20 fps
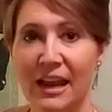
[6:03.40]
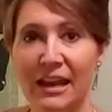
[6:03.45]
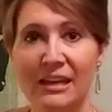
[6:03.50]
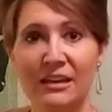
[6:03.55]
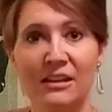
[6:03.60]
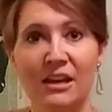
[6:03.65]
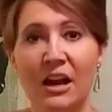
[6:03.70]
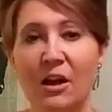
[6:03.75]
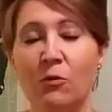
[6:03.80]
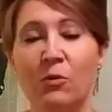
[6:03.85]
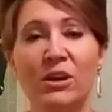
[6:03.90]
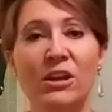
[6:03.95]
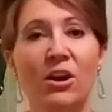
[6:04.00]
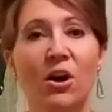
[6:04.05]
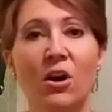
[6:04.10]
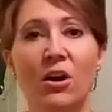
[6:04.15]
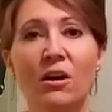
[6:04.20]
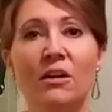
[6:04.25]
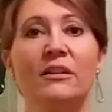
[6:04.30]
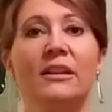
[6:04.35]
And we
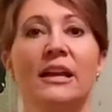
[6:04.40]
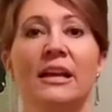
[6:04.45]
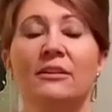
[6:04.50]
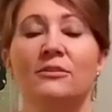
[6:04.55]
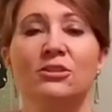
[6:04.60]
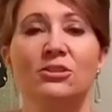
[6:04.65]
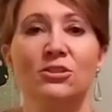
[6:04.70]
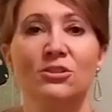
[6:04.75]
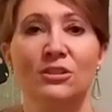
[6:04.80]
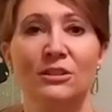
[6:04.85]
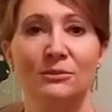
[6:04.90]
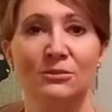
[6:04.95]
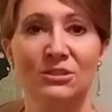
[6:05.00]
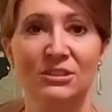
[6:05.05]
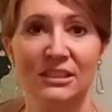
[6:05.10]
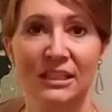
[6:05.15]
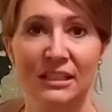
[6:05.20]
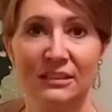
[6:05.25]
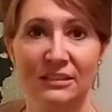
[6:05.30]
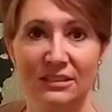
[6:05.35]
all have
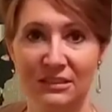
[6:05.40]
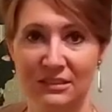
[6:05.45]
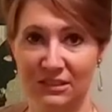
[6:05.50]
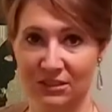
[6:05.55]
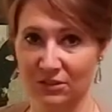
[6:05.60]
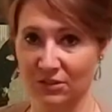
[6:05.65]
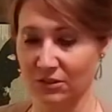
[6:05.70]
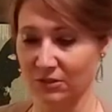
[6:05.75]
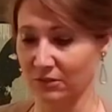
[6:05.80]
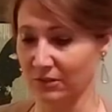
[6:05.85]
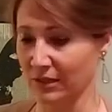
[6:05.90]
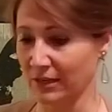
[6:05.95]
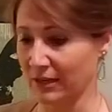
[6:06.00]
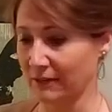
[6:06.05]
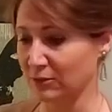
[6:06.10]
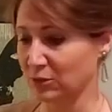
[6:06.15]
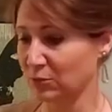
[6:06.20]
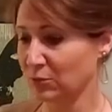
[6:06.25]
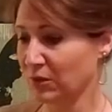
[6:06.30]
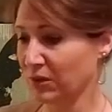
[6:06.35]
circumstances in our
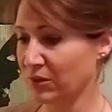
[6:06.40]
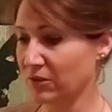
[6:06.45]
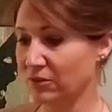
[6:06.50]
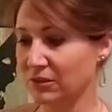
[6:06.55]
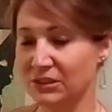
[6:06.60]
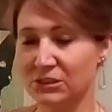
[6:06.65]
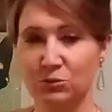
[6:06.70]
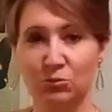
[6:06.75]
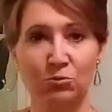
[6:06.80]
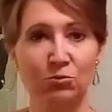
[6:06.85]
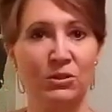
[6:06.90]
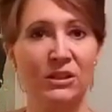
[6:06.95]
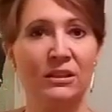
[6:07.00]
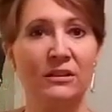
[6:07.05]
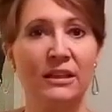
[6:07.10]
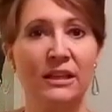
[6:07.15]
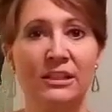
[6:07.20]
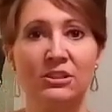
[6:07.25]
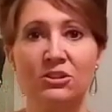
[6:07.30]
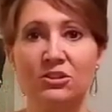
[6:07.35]
lives, whether it's
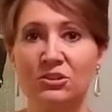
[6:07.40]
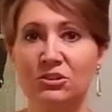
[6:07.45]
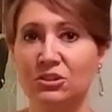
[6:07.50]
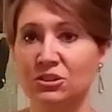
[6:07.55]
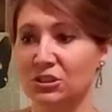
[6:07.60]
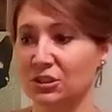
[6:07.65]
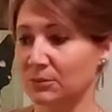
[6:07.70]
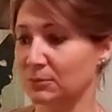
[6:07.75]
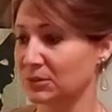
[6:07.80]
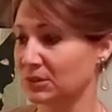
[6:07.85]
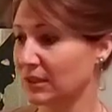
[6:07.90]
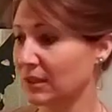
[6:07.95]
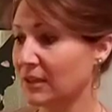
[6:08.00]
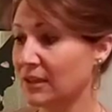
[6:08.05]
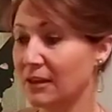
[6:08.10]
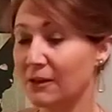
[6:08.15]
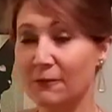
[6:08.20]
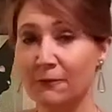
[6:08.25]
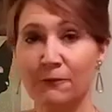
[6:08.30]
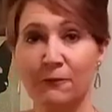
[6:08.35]
relationships,
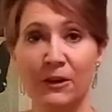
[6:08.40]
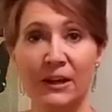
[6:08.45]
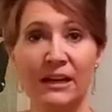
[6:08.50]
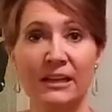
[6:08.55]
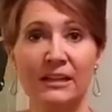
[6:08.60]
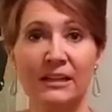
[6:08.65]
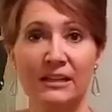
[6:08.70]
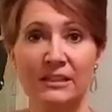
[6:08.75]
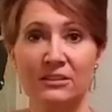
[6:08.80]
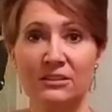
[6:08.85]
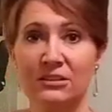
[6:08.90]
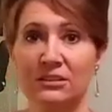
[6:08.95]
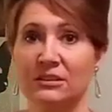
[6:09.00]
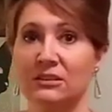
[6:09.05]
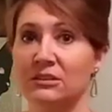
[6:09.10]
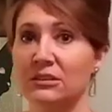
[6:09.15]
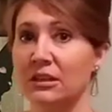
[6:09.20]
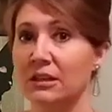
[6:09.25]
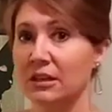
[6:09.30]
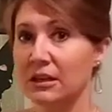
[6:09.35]

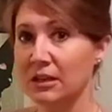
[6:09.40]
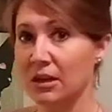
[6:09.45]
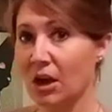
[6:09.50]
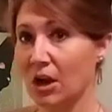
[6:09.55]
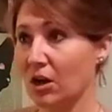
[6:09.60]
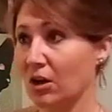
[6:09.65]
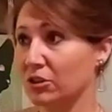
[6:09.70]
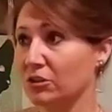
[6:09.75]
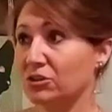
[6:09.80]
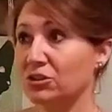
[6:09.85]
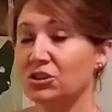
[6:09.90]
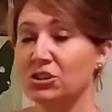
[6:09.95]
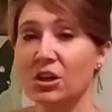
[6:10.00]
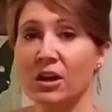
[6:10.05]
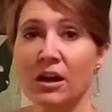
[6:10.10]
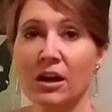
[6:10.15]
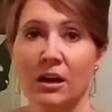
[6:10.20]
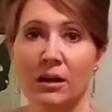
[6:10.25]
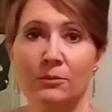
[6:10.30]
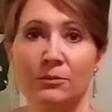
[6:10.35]
finances, our
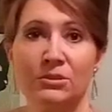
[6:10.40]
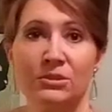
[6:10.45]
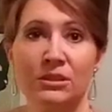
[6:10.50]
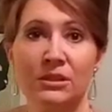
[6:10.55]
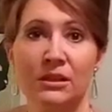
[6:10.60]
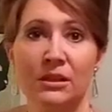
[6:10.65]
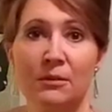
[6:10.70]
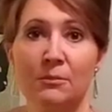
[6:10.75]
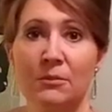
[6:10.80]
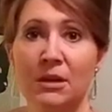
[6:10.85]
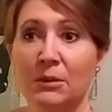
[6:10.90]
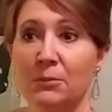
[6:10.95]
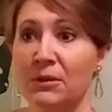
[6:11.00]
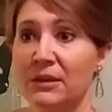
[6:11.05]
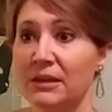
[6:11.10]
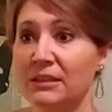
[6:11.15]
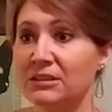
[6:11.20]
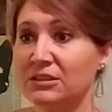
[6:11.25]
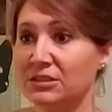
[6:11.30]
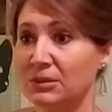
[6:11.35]
jobs,
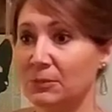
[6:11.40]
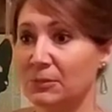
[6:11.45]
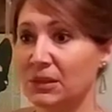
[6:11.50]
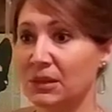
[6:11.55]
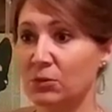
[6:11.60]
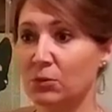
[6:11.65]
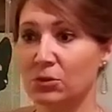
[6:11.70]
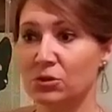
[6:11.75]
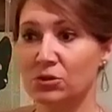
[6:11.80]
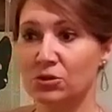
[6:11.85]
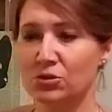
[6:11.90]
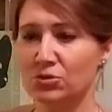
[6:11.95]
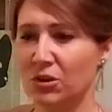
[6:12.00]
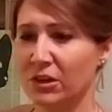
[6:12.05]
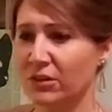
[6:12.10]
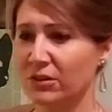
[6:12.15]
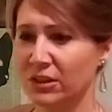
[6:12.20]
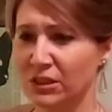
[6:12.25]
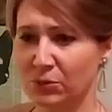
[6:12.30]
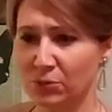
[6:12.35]
maybe it's something we're
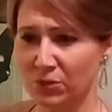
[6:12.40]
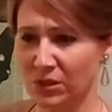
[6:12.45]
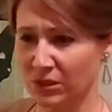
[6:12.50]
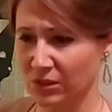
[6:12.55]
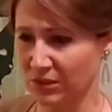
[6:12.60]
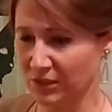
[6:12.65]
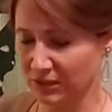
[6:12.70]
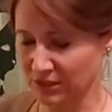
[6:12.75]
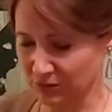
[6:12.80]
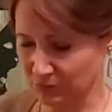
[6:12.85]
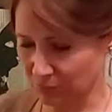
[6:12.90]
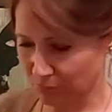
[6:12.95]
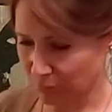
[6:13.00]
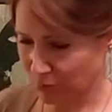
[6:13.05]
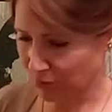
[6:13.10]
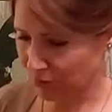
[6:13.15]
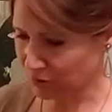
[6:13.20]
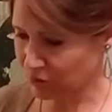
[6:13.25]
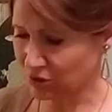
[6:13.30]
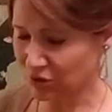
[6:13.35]
struggling with that's
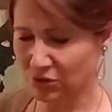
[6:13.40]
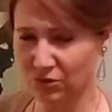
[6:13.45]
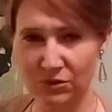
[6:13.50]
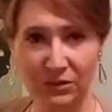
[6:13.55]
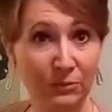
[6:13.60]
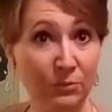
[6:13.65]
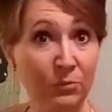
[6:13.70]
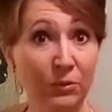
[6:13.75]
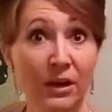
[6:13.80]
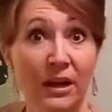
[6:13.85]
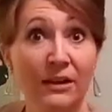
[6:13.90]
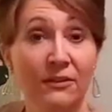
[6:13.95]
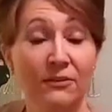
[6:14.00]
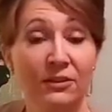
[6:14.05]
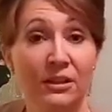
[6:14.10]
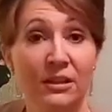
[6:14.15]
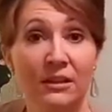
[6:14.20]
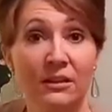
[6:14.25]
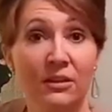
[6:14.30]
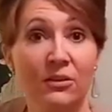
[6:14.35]
personal and
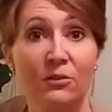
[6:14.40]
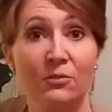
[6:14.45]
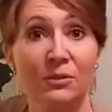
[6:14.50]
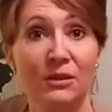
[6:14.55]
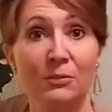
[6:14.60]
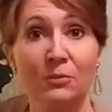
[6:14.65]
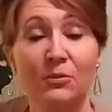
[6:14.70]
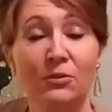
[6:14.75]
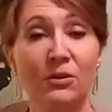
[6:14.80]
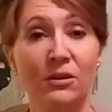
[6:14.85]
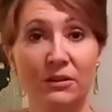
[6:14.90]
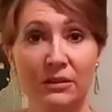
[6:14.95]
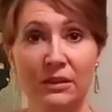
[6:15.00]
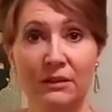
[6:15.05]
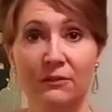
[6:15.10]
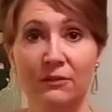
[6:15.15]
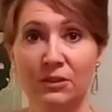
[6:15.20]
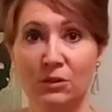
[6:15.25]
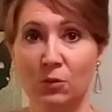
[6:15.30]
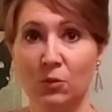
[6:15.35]
private and other people aren't
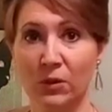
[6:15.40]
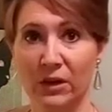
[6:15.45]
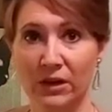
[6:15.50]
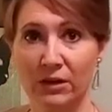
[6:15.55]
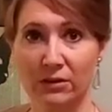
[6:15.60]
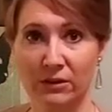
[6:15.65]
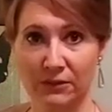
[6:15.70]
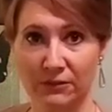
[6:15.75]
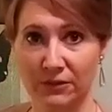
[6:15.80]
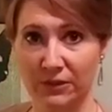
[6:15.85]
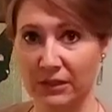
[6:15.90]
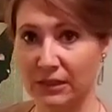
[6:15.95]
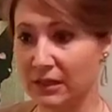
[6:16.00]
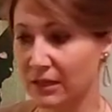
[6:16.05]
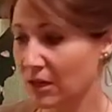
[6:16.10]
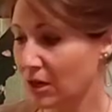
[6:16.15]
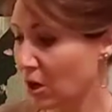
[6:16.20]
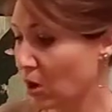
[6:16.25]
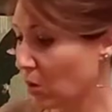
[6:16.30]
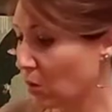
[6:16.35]
even aware of it.
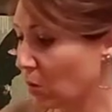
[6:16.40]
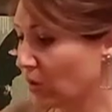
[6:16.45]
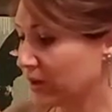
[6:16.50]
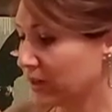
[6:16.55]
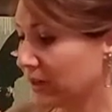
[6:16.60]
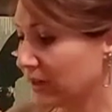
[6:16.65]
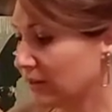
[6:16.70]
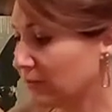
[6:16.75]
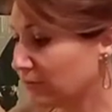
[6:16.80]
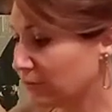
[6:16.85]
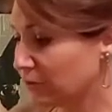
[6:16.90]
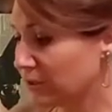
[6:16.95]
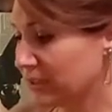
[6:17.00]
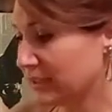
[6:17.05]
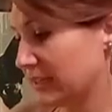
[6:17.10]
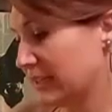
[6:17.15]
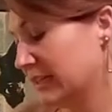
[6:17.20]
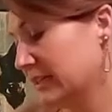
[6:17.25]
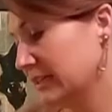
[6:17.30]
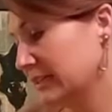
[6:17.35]
Whatever
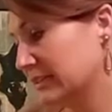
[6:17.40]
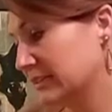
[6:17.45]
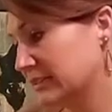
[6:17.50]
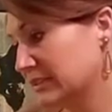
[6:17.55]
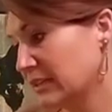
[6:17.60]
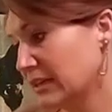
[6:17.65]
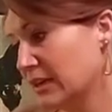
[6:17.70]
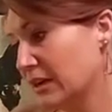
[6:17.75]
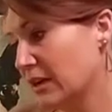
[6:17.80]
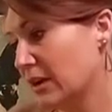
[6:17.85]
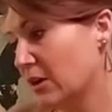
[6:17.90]
it is,